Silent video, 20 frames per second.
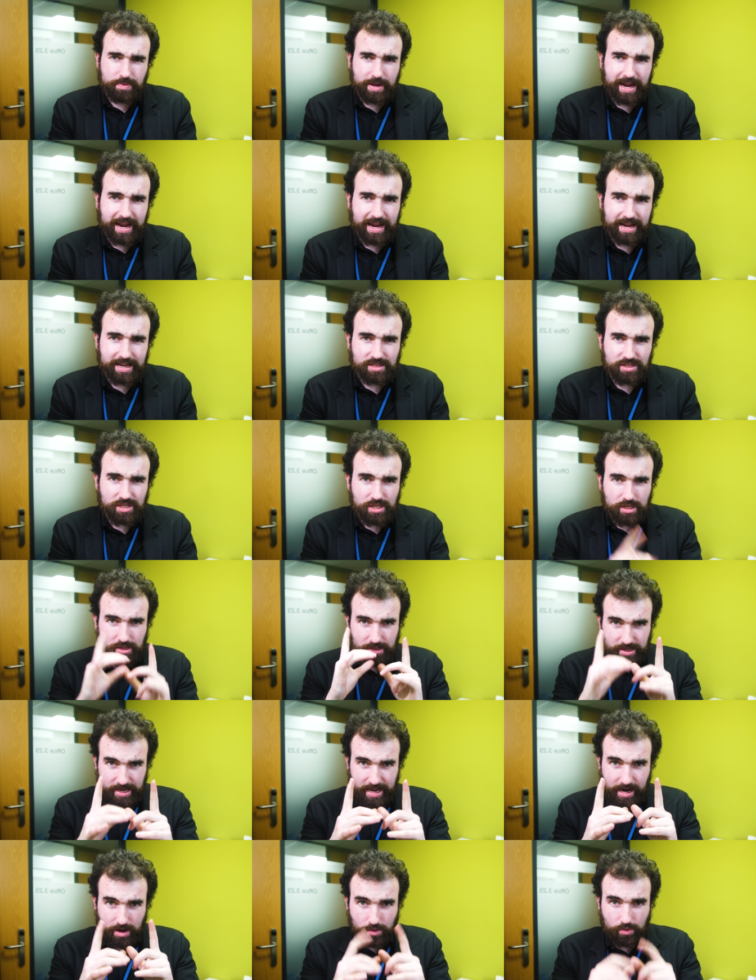And
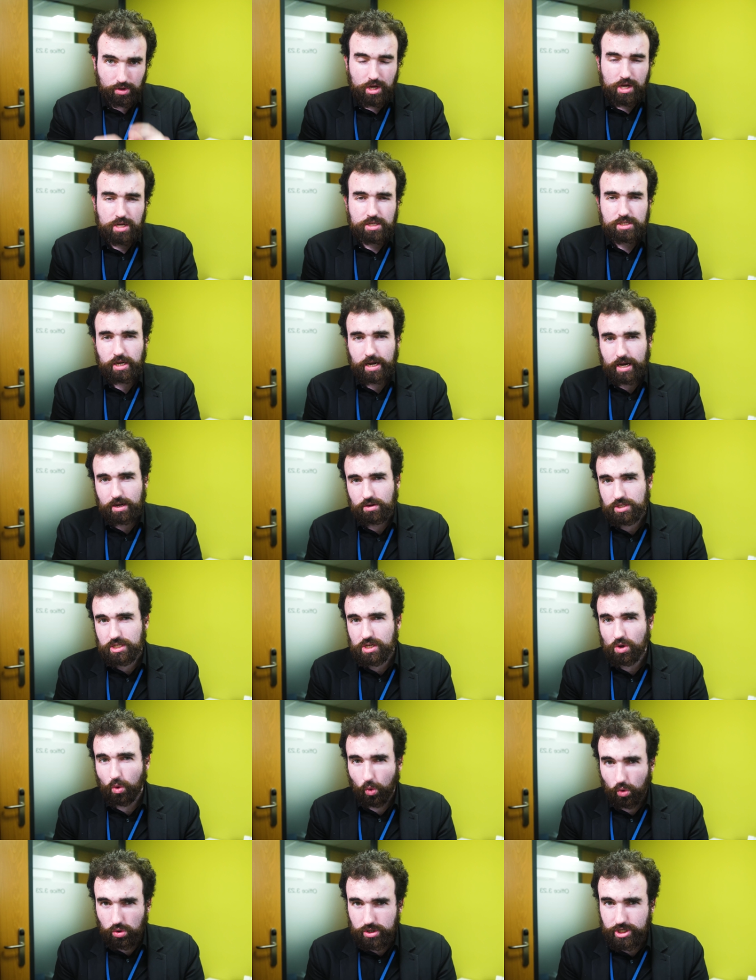now, so how does
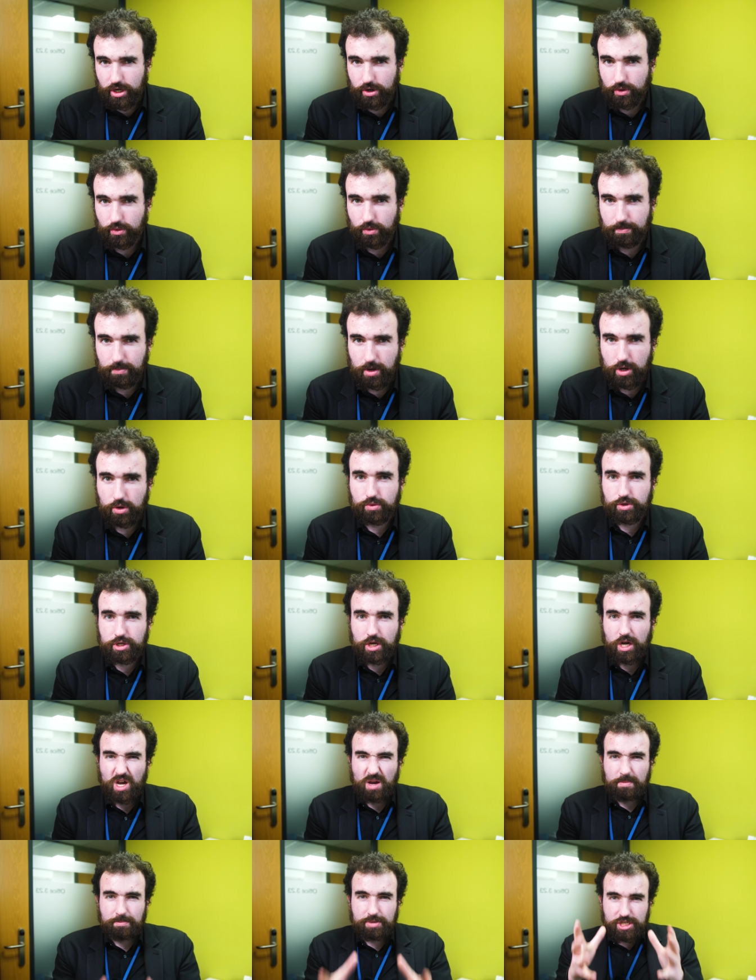the auto mode
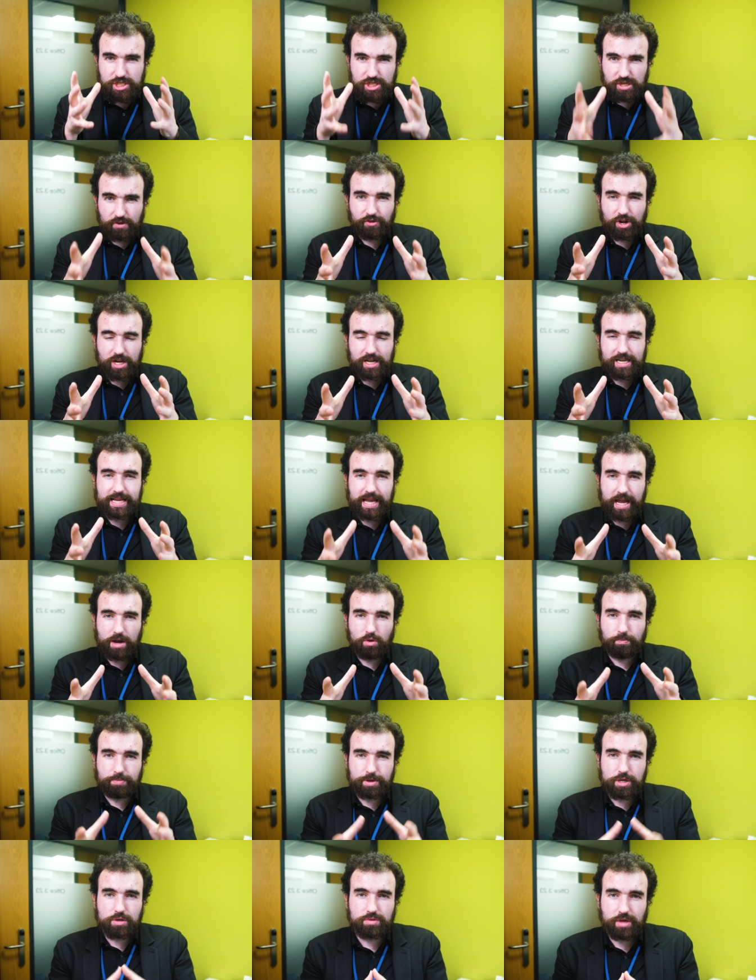specifically
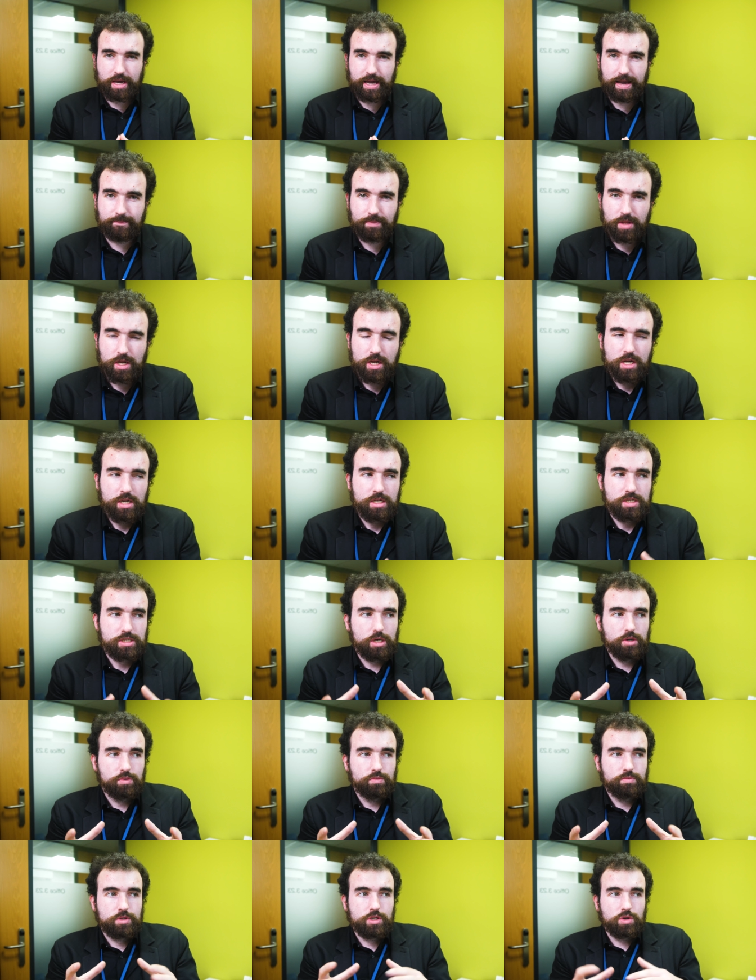help you there?
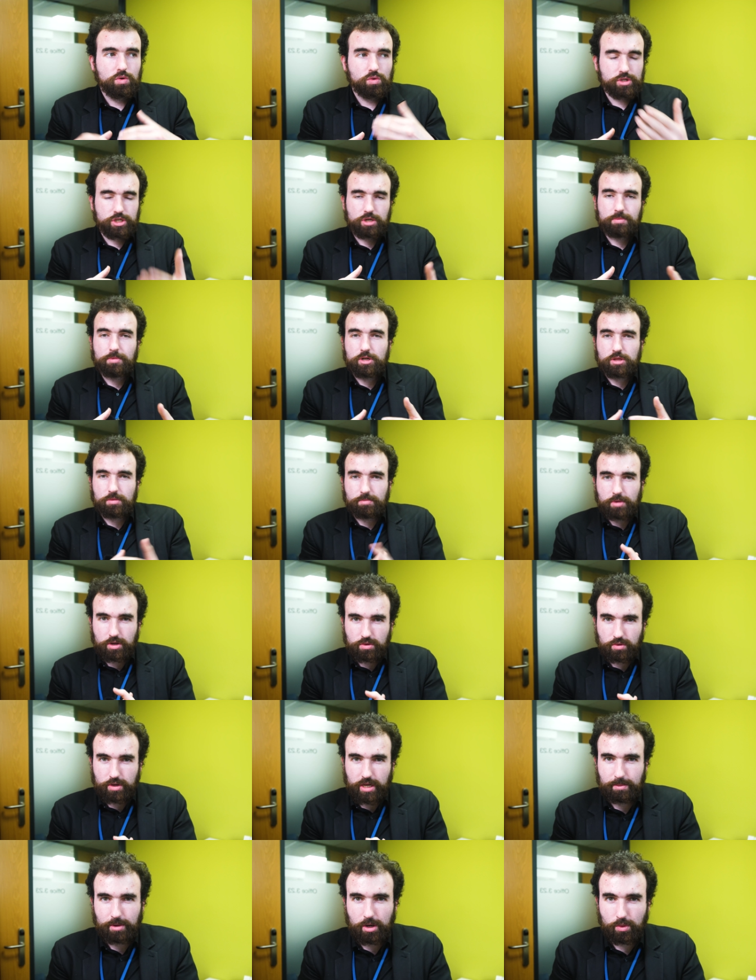So the auto mode that
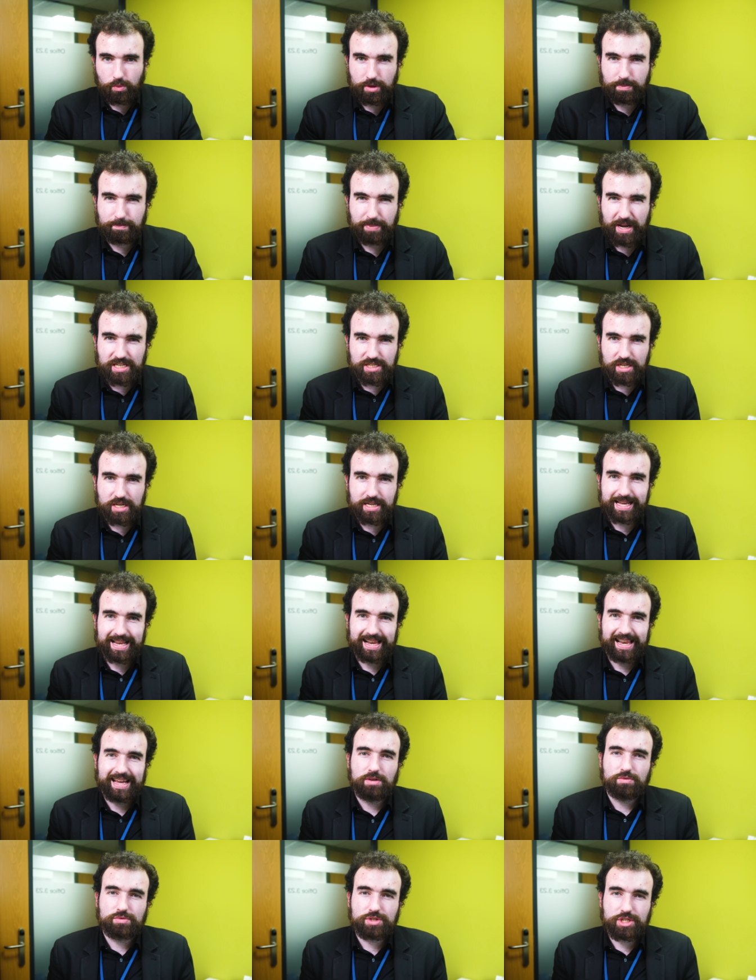Michael came up with basically
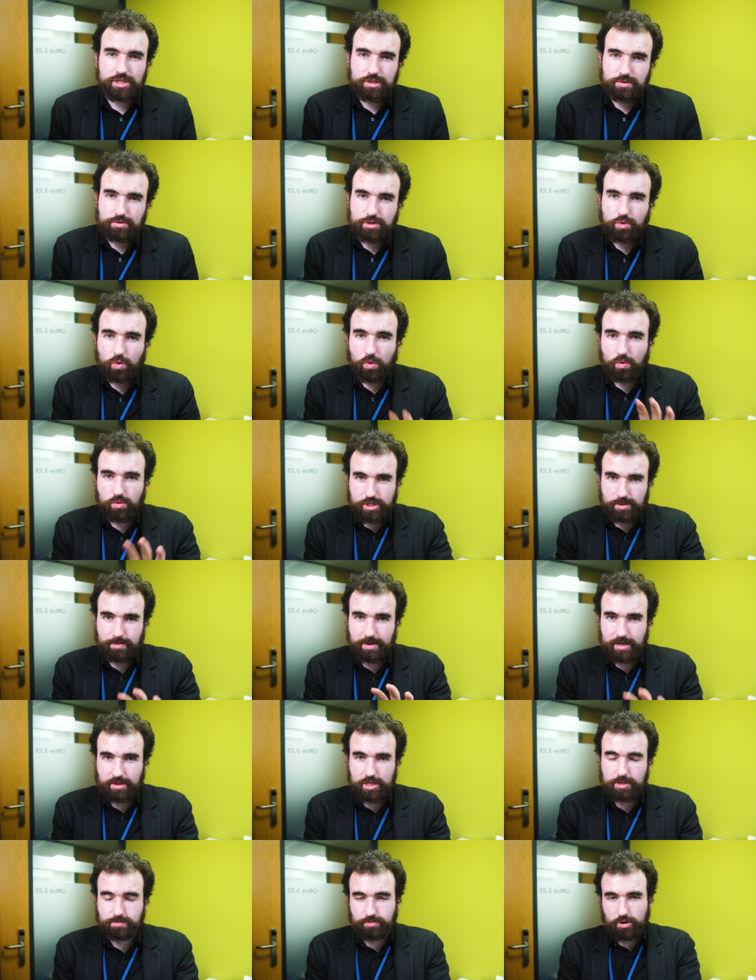allows you to
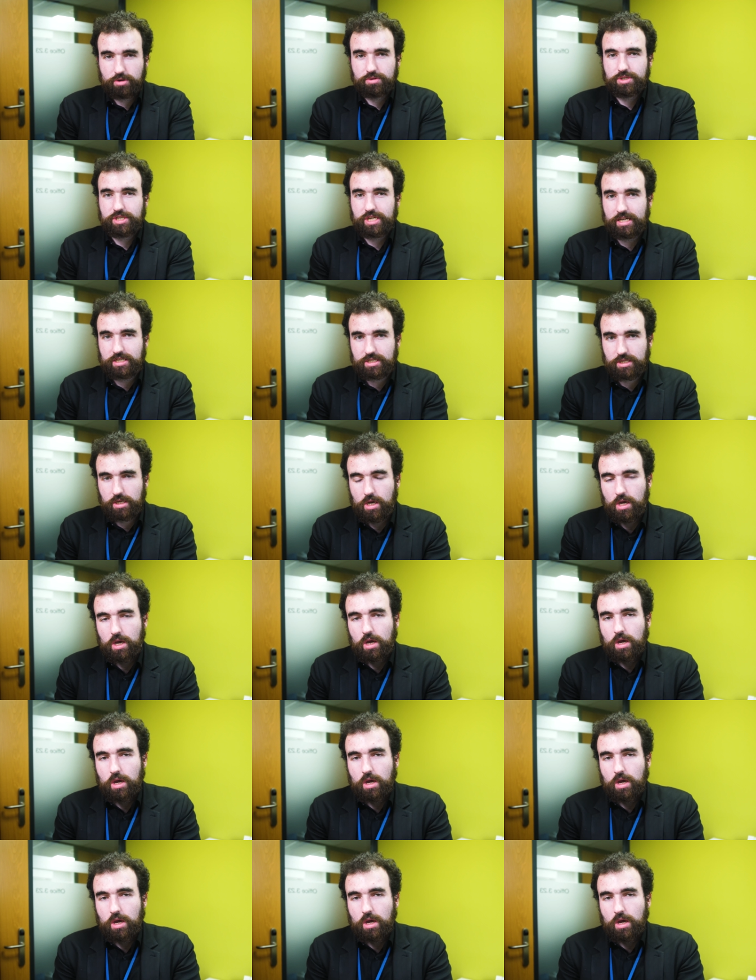automate this process.